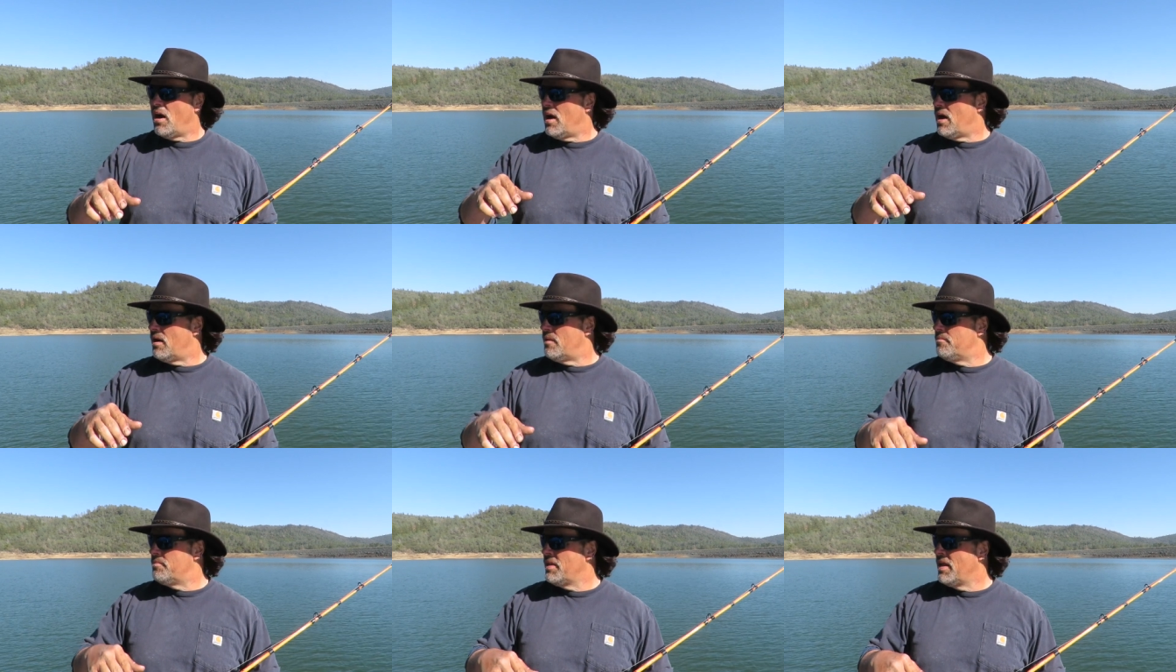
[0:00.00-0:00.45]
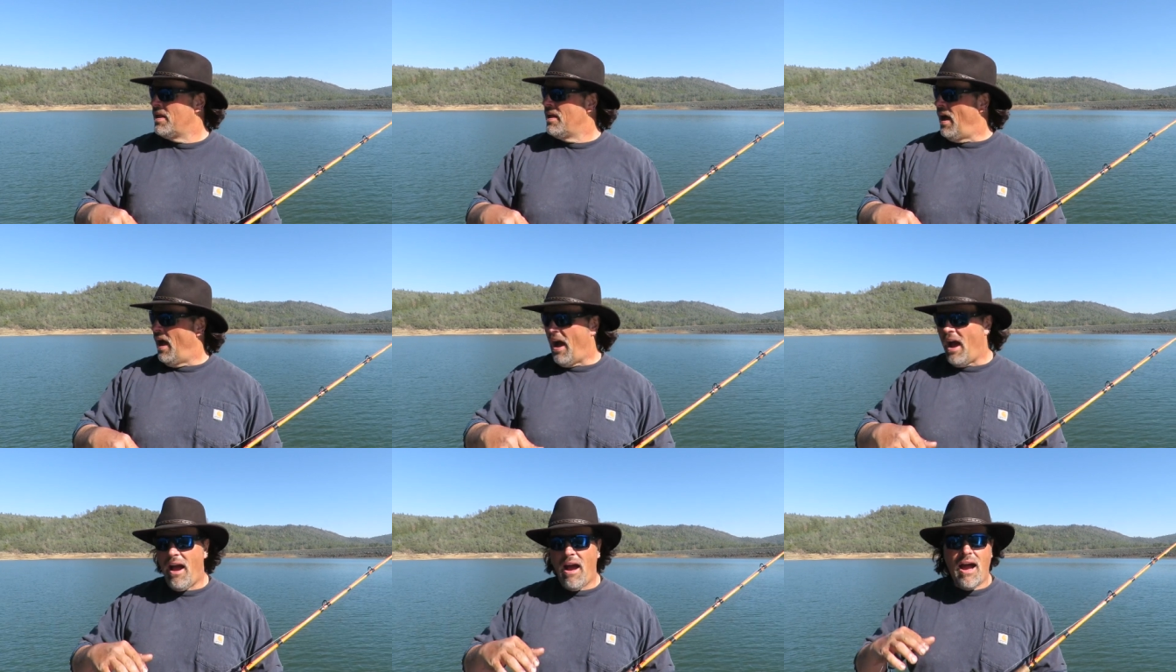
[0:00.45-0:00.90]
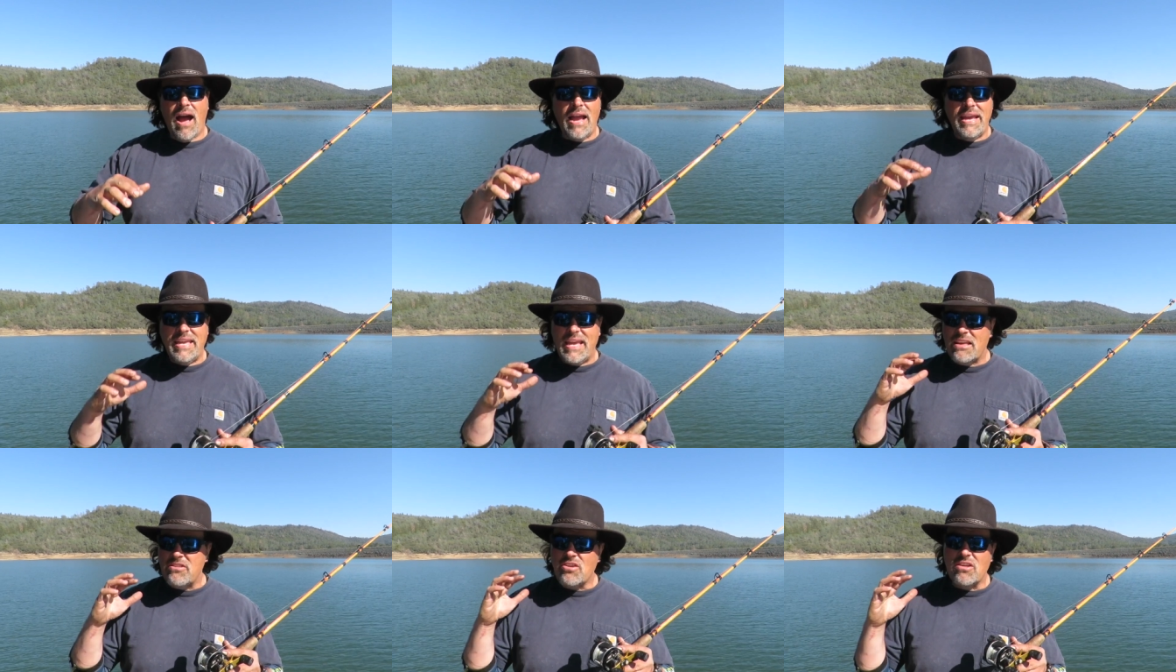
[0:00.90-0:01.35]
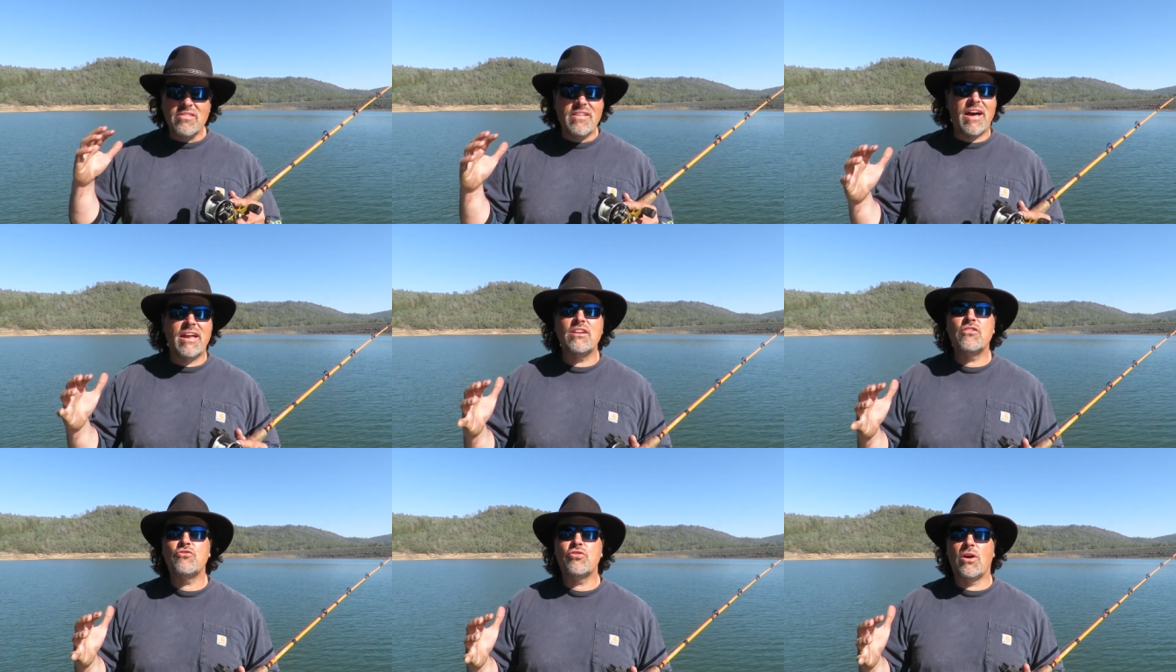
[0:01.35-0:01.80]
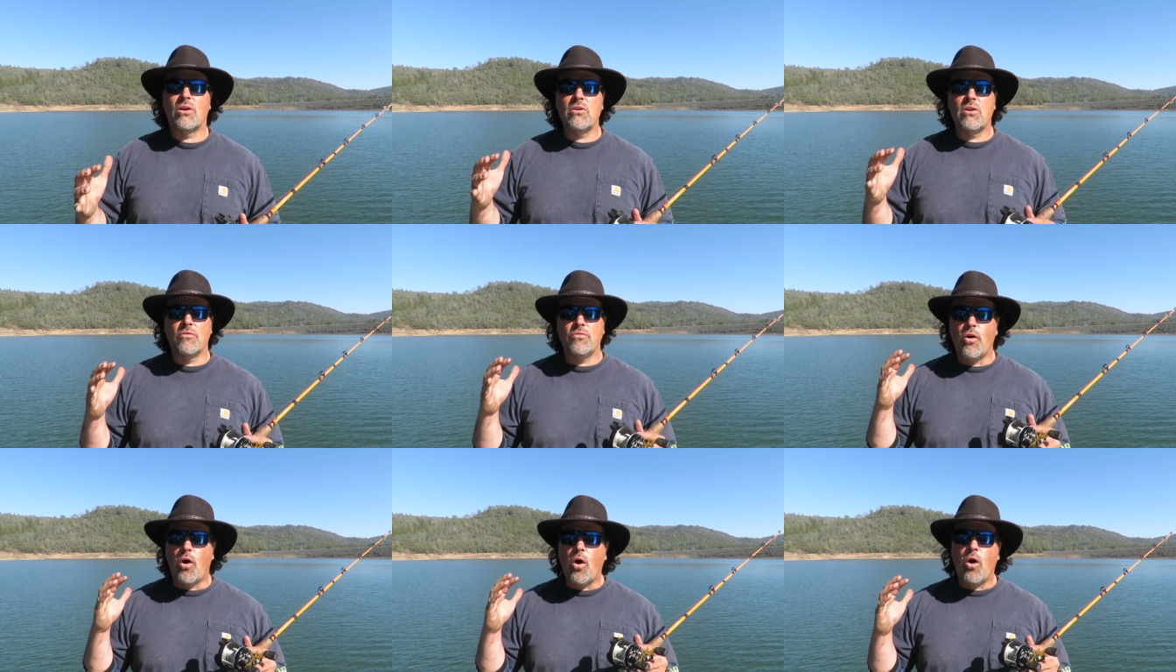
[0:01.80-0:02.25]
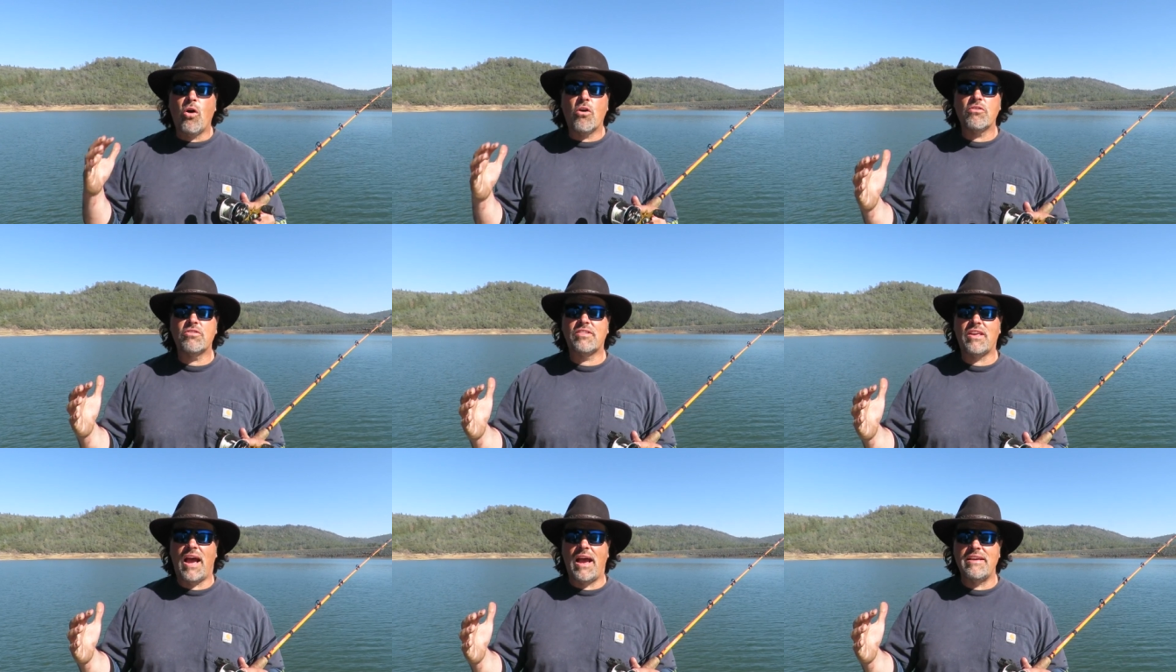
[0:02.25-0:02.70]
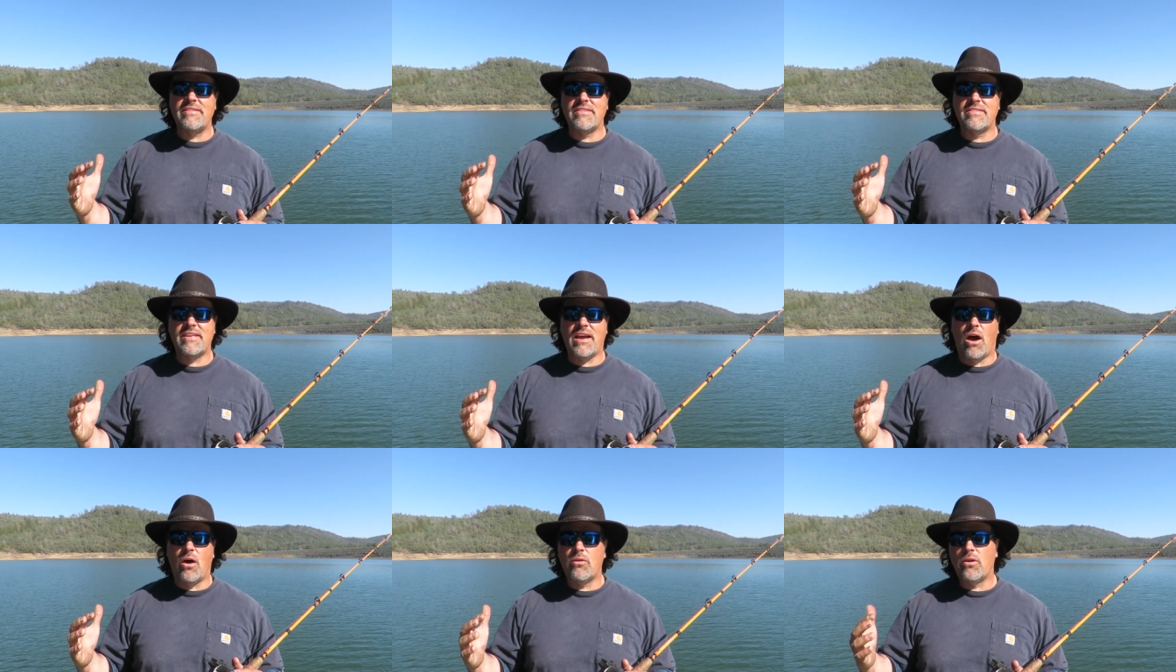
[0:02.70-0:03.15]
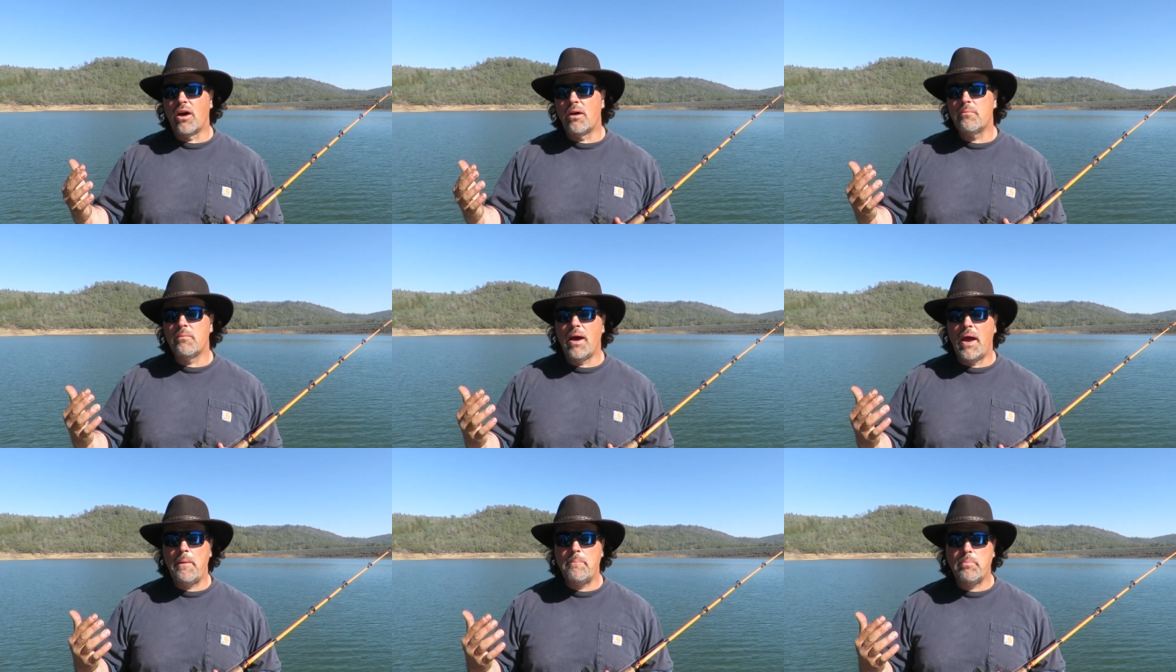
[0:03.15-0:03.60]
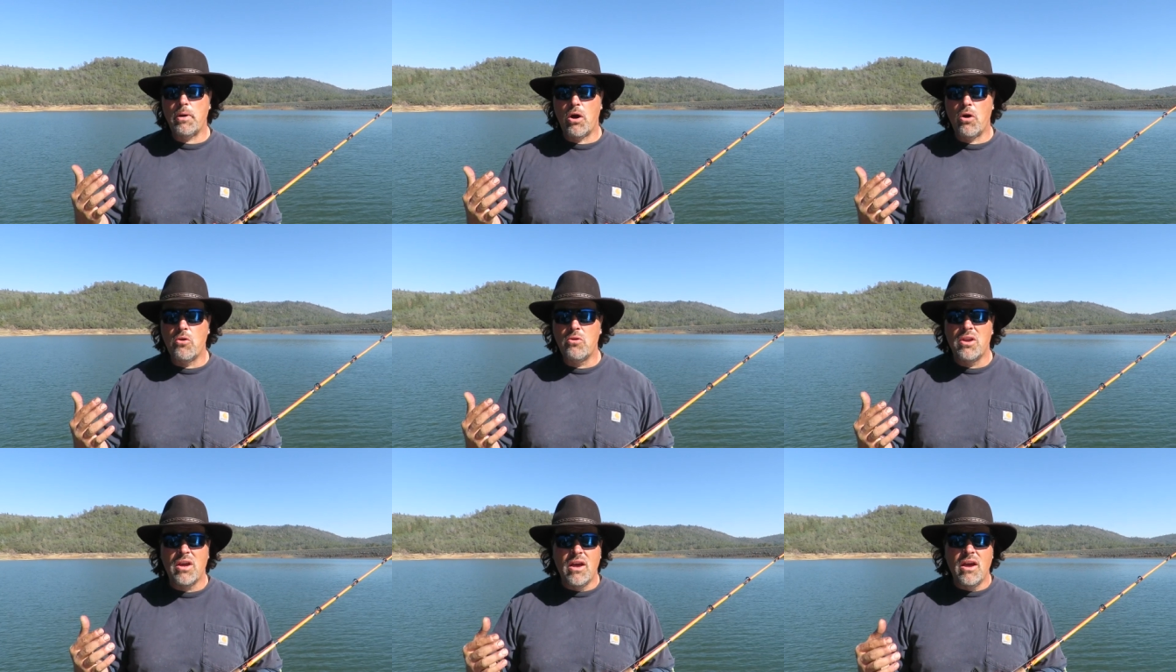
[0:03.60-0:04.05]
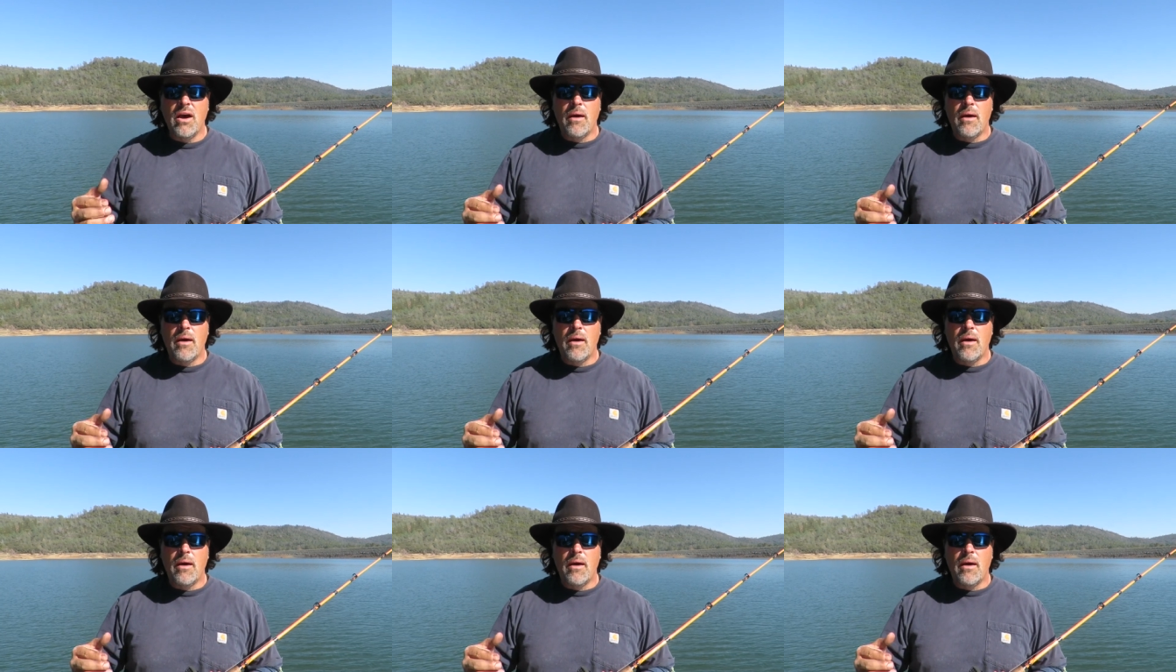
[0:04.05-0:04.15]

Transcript: I catch a lot of trout of all sizes out on my boat,